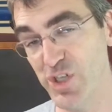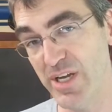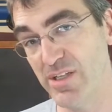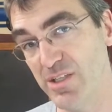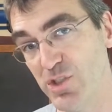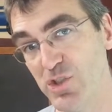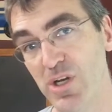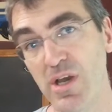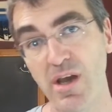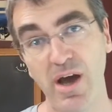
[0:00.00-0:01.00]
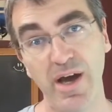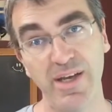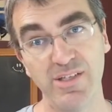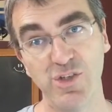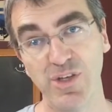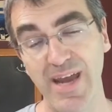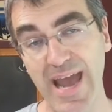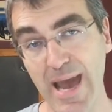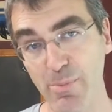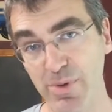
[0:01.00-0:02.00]
challenge uh, is going
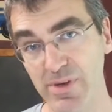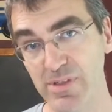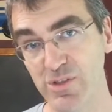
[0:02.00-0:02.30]
to happen.